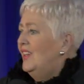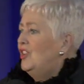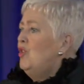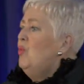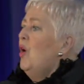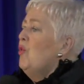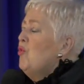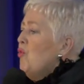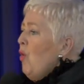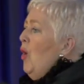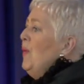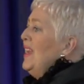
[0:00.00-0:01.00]
You are
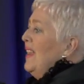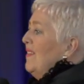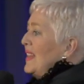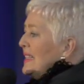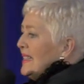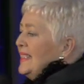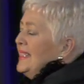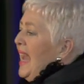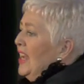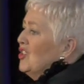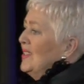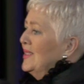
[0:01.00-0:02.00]
growing in the
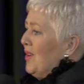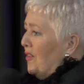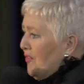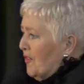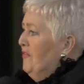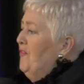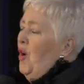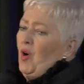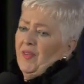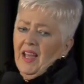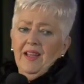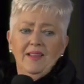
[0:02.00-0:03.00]
statures of your
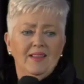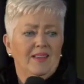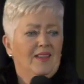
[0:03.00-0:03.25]
Father,